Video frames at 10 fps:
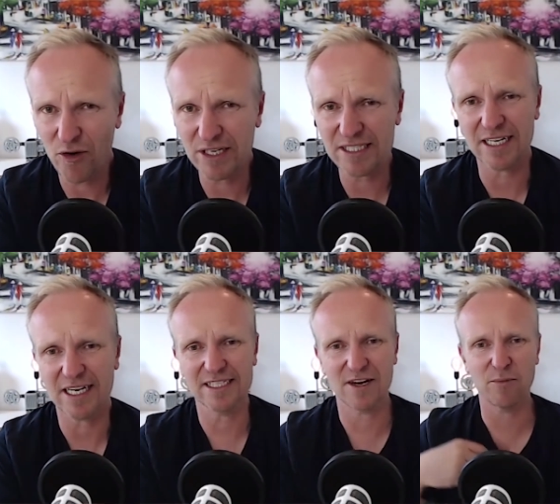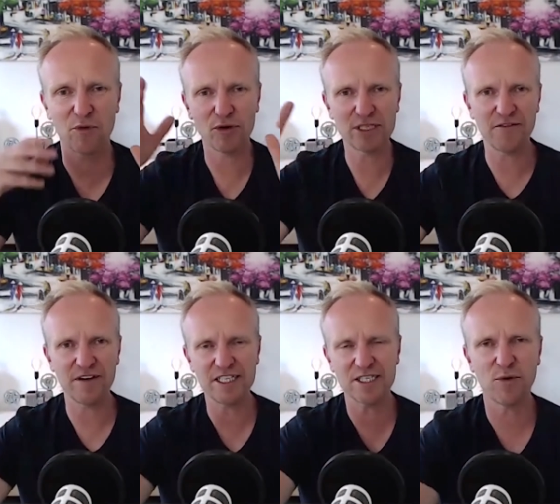Does it is there a broad
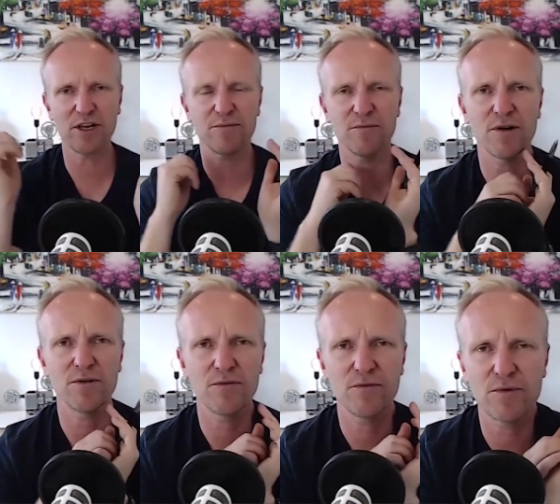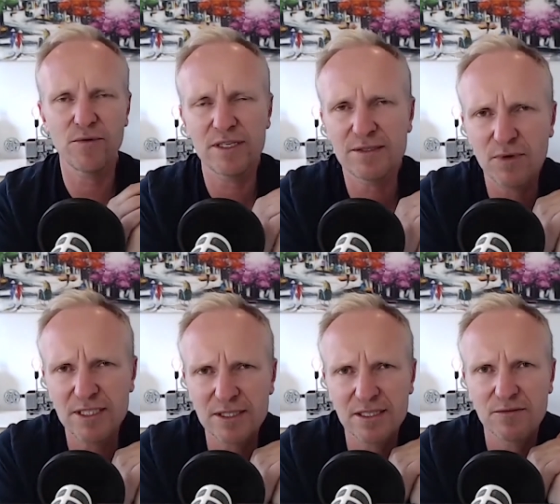definition? What do you what what's
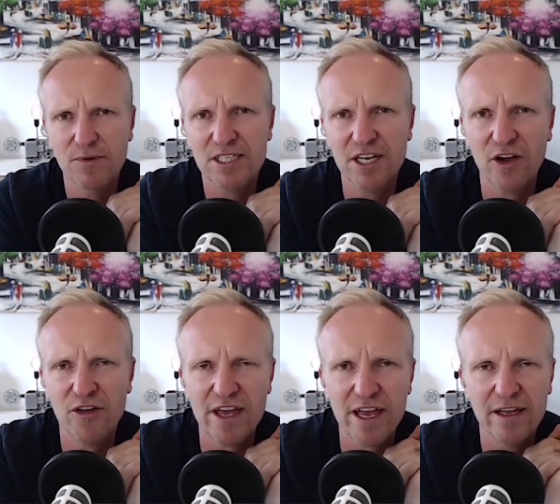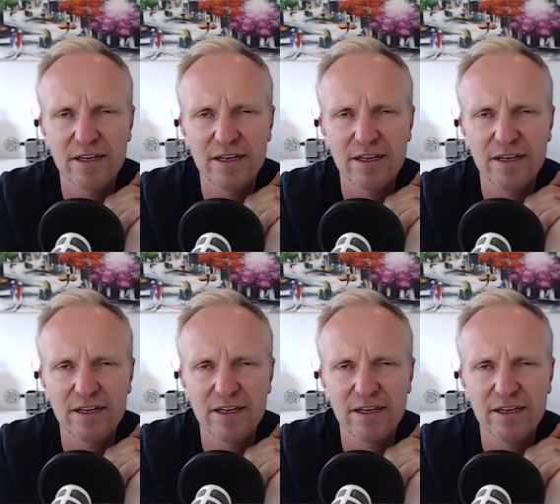what's what's the go there?